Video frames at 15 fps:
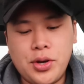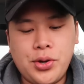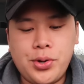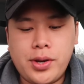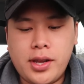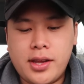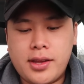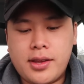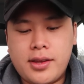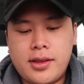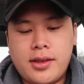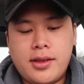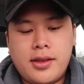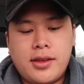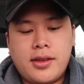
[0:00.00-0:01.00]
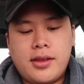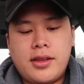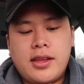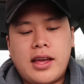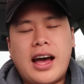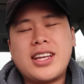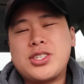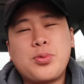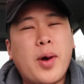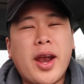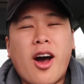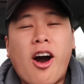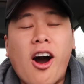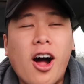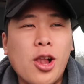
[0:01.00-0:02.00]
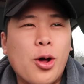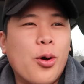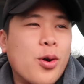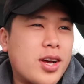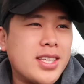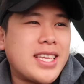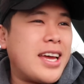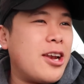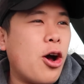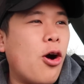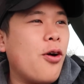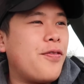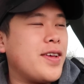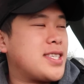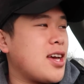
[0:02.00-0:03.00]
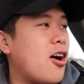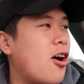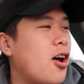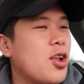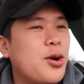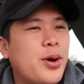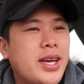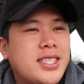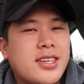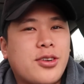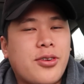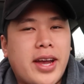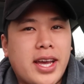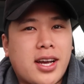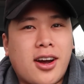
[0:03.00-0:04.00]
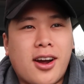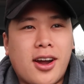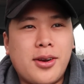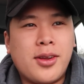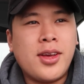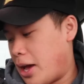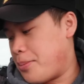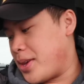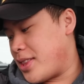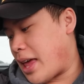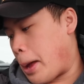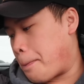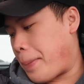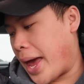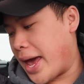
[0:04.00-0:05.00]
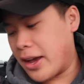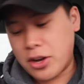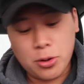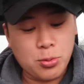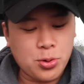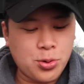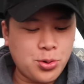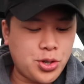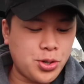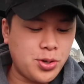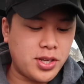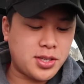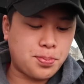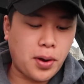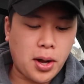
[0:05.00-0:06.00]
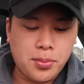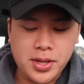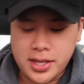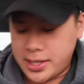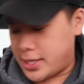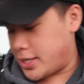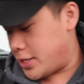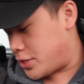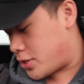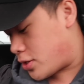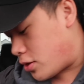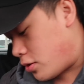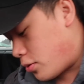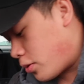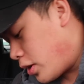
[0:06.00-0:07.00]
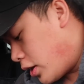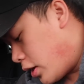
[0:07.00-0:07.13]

Moon. I just want a hollow, because I know if it's a hollow, it's a great card. I mean, that Pangaroo dude is probably D's too.